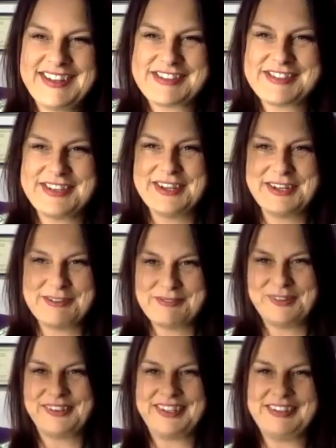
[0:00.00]
turning
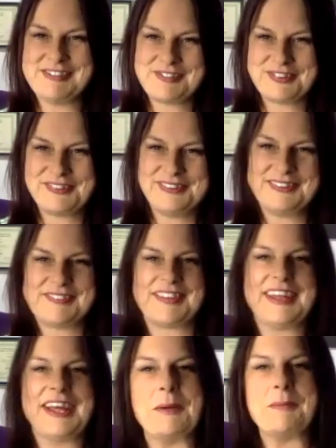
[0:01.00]
point for all of that.